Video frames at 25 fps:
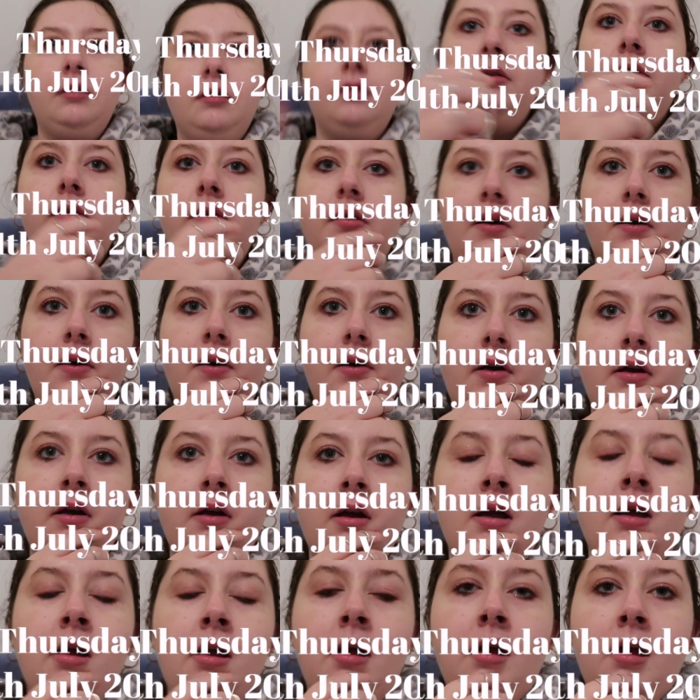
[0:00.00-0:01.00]
So
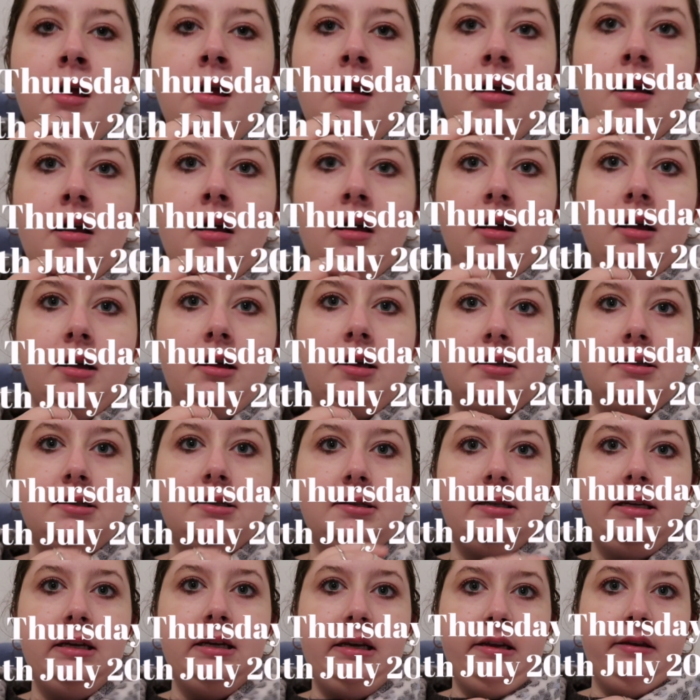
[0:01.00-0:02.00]
it's
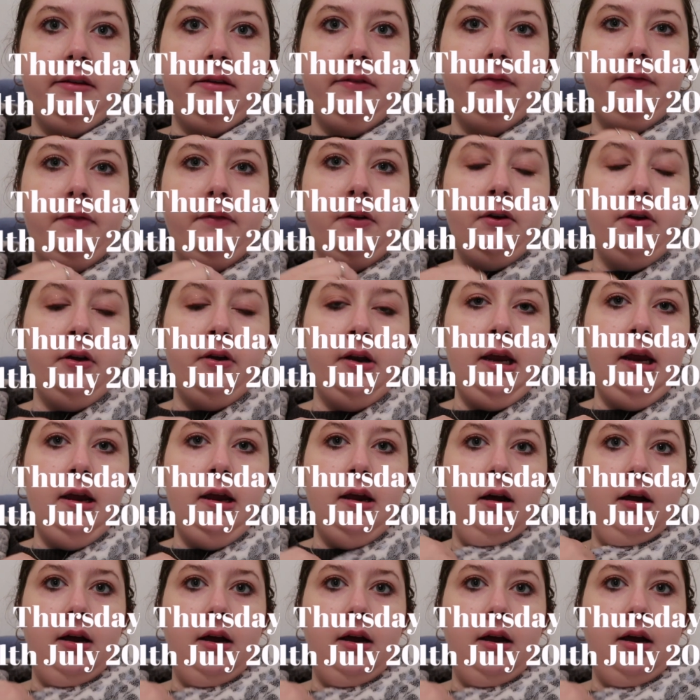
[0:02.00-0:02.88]
6:30.